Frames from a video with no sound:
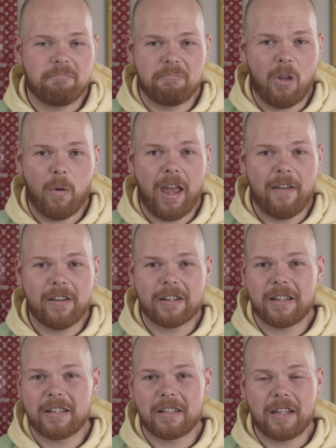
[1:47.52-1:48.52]
don't have it
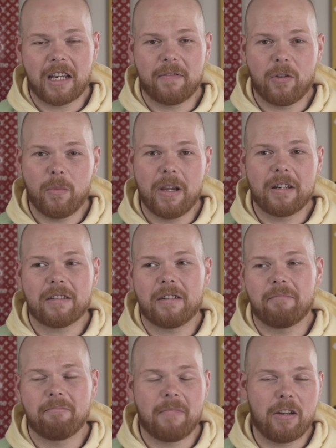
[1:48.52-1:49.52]
because it has to take a few weeks,
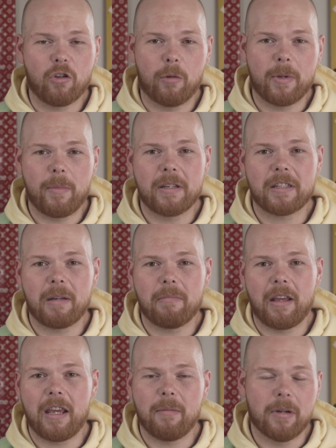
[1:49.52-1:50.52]
and they told me to be same
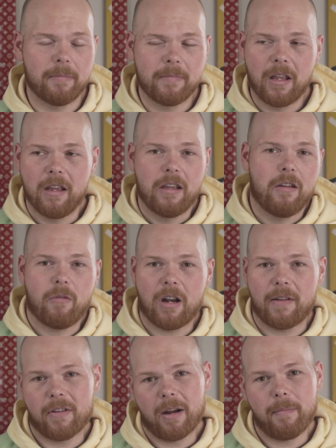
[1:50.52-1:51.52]
day, but
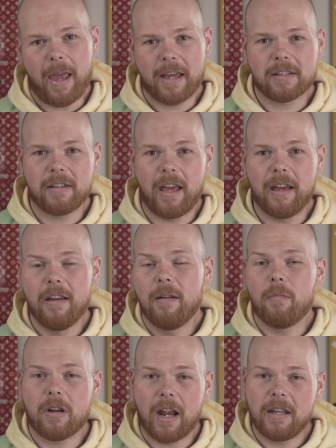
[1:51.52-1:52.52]
whatever, I'm past that.
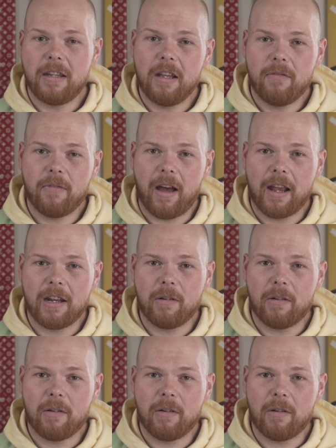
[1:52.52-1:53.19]
What I did find,